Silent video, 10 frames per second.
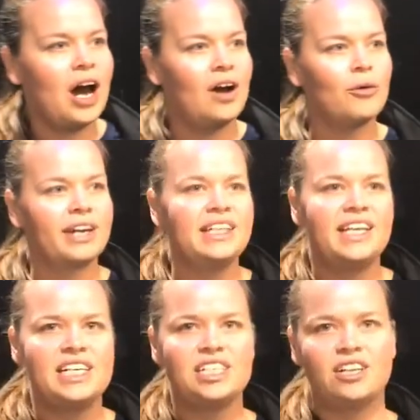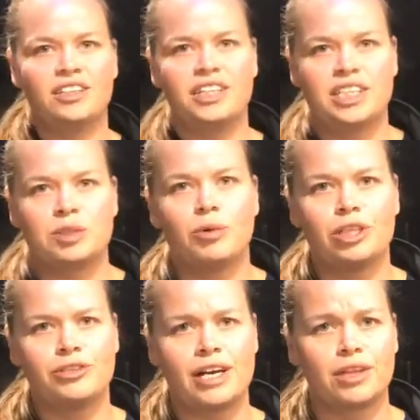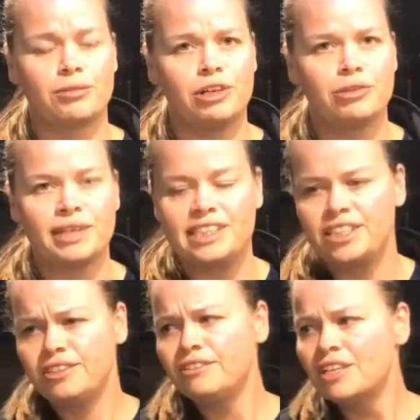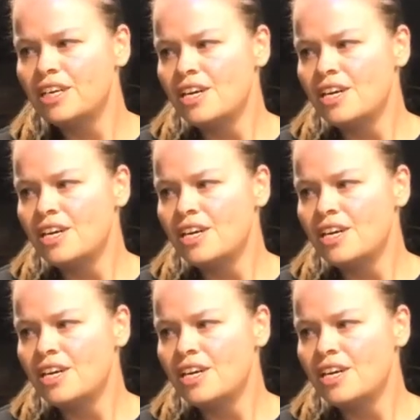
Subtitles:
orientation on this SportTrek 332.